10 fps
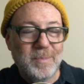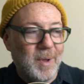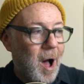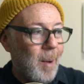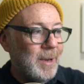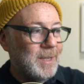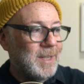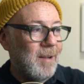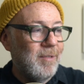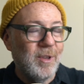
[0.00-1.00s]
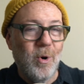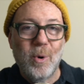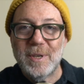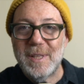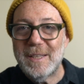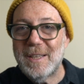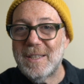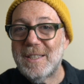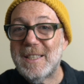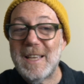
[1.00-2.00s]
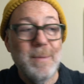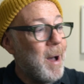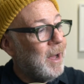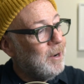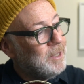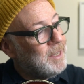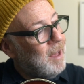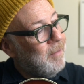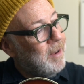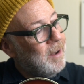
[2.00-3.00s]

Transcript: common 7th chords. This is C minor 7.